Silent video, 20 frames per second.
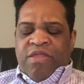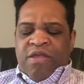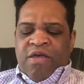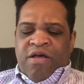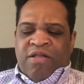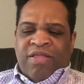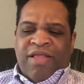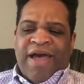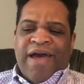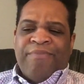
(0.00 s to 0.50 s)

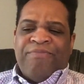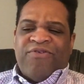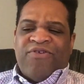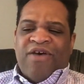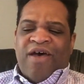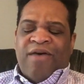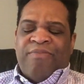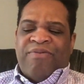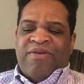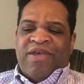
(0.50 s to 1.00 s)
a
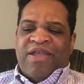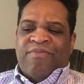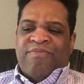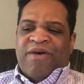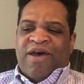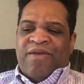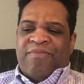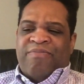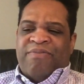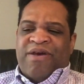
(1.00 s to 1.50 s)
laptop in
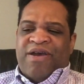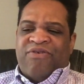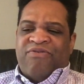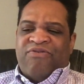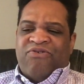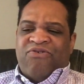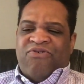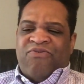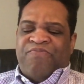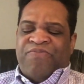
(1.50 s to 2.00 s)
my
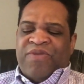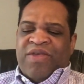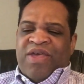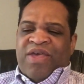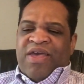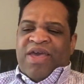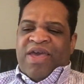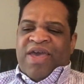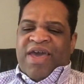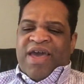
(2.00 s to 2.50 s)
bedroom
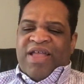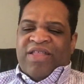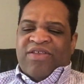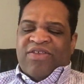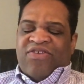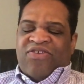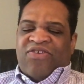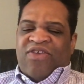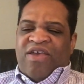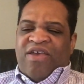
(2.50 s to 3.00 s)

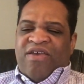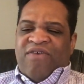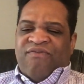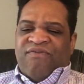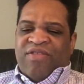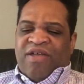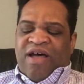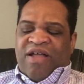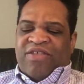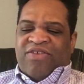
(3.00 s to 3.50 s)
and save
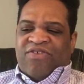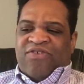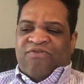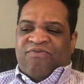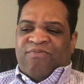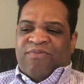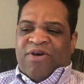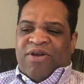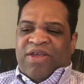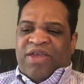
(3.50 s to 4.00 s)
lots
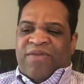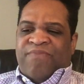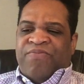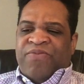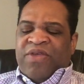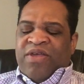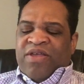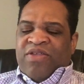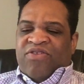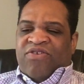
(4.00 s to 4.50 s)
of money,
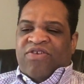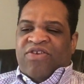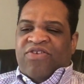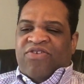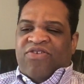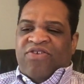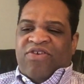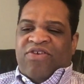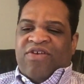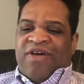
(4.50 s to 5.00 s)

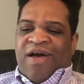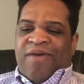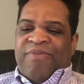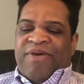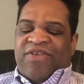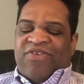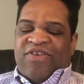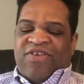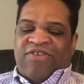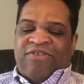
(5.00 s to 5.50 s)
DC
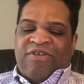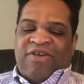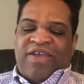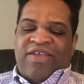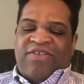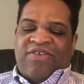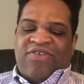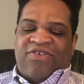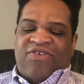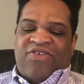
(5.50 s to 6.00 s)
Comics is
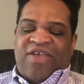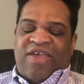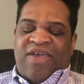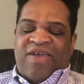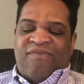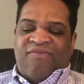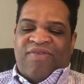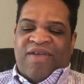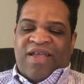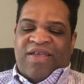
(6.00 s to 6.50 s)
looking to
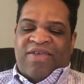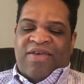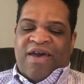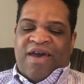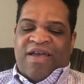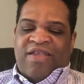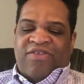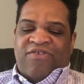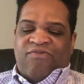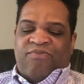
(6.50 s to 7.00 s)
save that
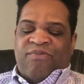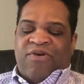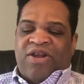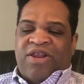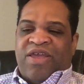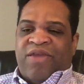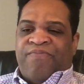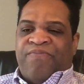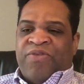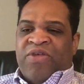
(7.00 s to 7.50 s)
kind of
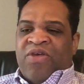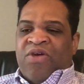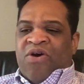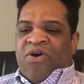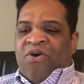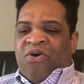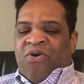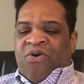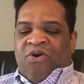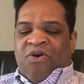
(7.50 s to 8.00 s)
money
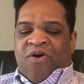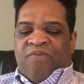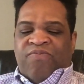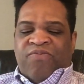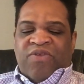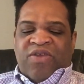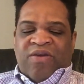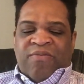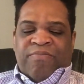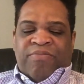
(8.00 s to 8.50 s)

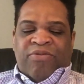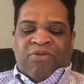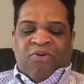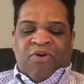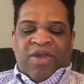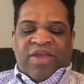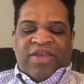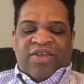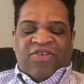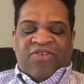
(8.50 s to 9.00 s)
on
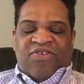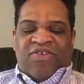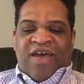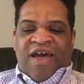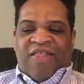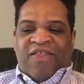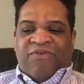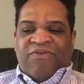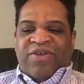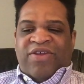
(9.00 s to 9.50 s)
employee
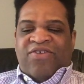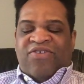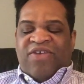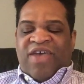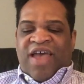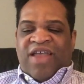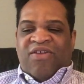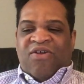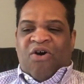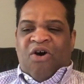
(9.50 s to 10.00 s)
salaries
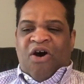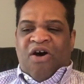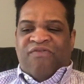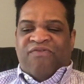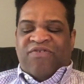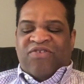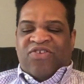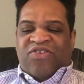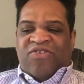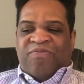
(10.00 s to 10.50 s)
and
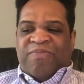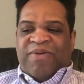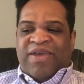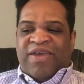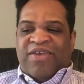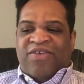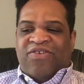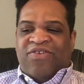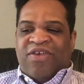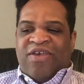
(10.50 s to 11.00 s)
office
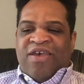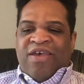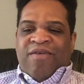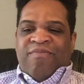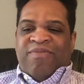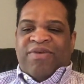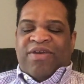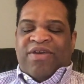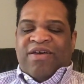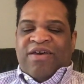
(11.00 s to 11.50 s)
space
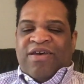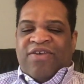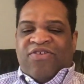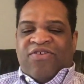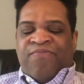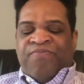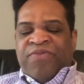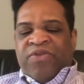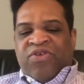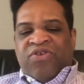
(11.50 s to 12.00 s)

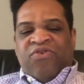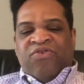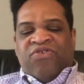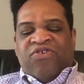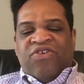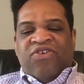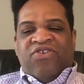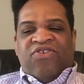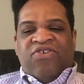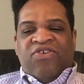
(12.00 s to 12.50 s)
because your
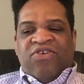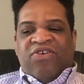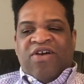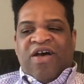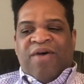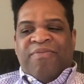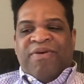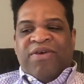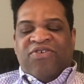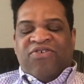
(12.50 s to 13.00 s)
DC
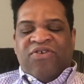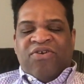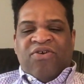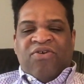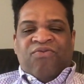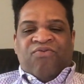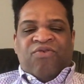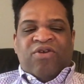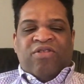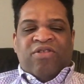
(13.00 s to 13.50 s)
Comics
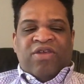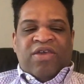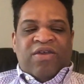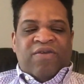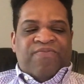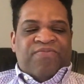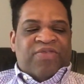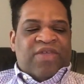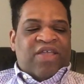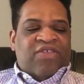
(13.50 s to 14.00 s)

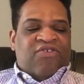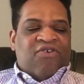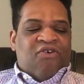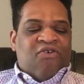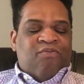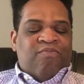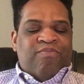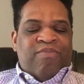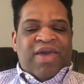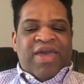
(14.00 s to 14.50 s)
really they
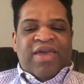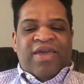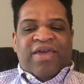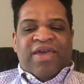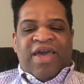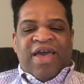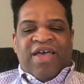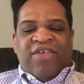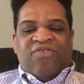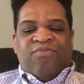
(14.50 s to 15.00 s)
don't
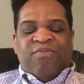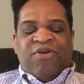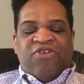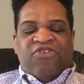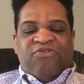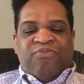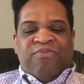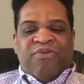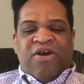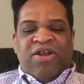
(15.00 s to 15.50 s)
make as
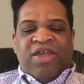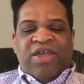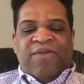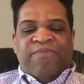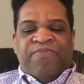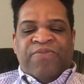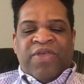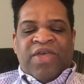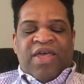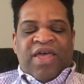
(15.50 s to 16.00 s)
much
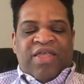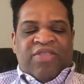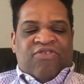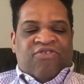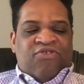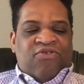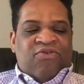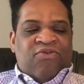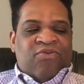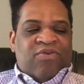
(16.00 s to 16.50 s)
money
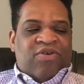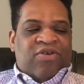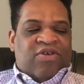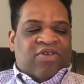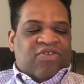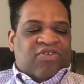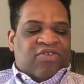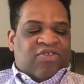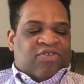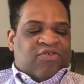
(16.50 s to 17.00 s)
to
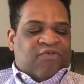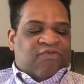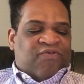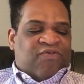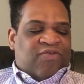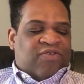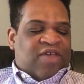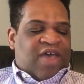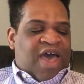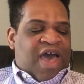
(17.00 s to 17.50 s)
to,
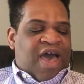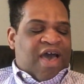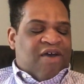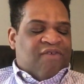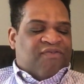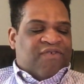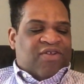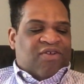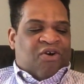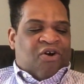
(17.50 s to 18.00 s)
to
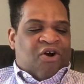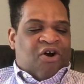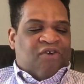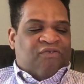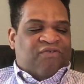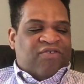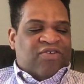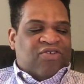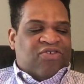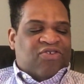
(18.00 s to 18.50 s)
have an
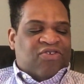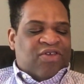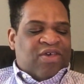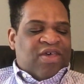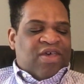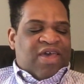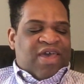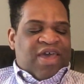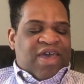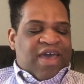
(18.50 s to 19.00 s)
office
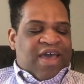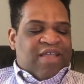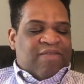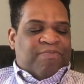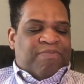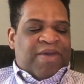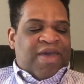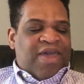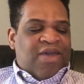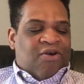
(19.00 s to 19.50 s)

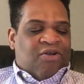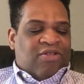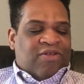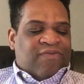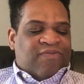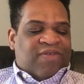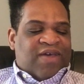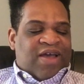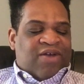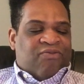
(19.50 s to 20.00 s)
and pay all
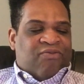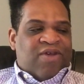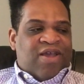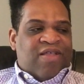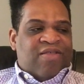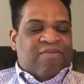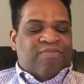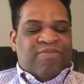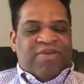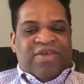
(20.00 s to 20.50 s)
of that
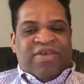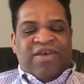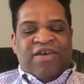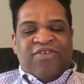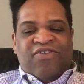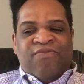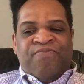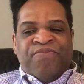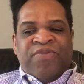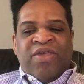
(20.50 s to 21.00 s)
rent
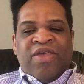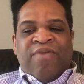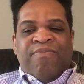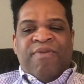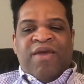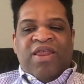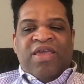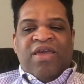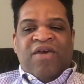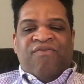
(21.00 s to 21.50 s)
because
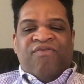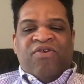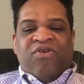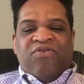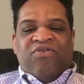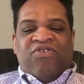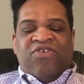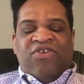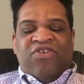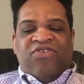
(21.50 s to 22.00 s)
many of
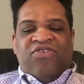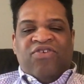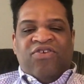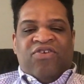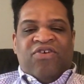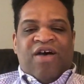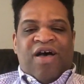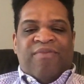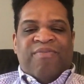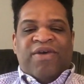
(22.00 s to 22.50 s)
your DC
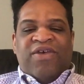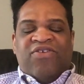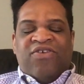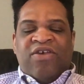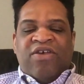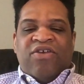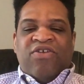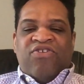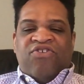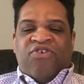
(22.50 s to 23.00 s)
comics
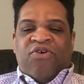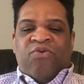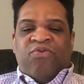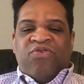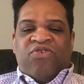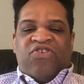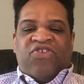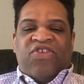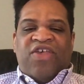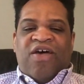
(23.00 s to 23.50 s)

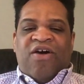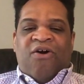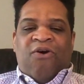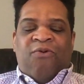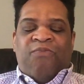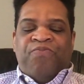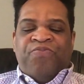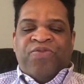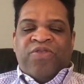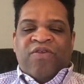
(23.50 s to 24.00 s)
don't
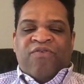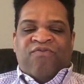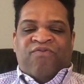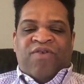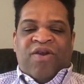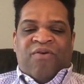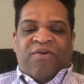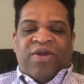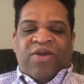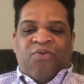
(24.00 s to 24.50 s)
sell
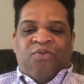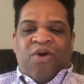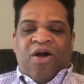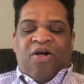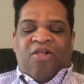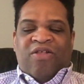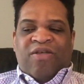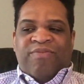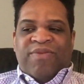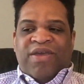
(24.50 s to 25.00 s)
very
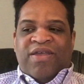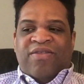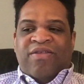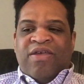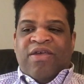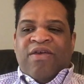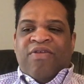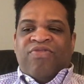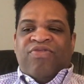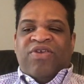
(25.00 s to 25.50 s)
well. I mean,
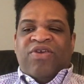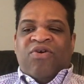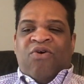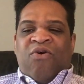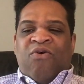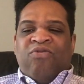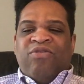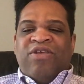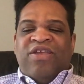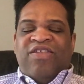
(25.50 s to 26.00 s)
the
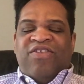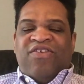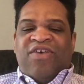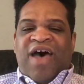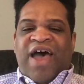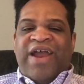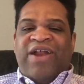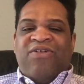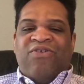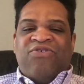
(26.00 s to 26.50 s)
only
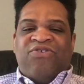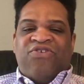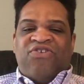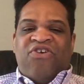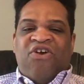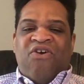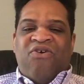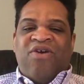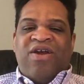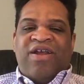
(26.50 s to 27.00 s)
titles
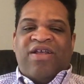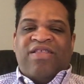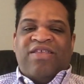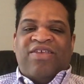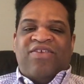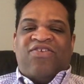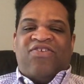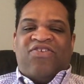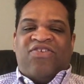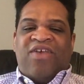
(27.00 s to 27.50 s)

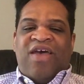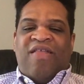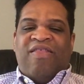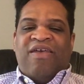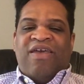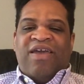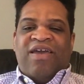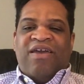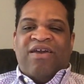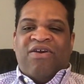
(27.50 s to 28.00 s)
currently
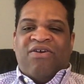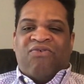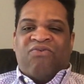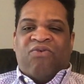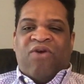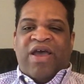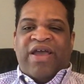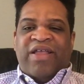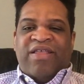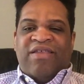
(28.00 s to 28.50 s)
selling
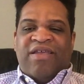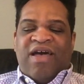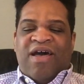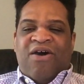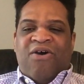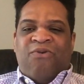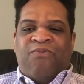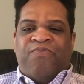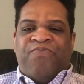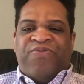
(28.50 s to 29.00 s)
right
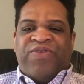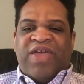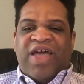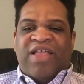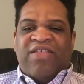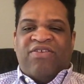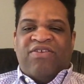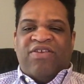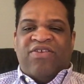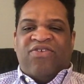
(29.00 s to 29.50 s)
now
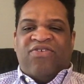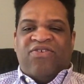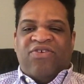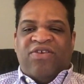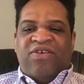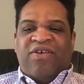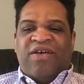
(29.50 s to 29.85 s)
at DC